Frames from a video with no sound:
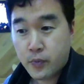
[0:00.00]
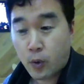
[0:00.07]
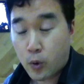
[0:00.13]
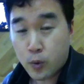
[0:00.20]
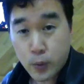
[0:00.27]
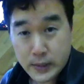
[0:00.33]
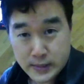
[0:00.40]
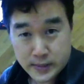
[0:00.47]

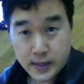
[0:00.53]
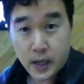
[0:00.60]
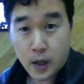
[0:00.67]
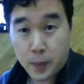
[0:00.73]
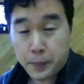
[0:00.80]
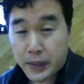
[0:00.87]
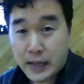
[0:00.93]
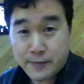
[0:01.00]
or we
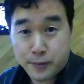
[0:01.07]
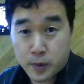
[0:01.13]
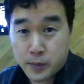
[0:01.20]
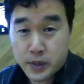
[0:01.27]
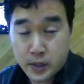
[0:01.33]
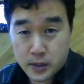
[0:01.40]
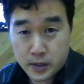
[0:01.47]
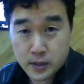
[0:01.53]
sell
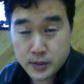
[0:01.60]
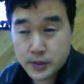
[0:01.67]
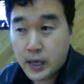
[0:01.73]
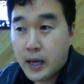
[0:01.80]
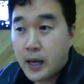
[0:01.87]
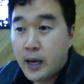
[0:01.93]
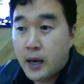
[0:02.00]
platform kill heels.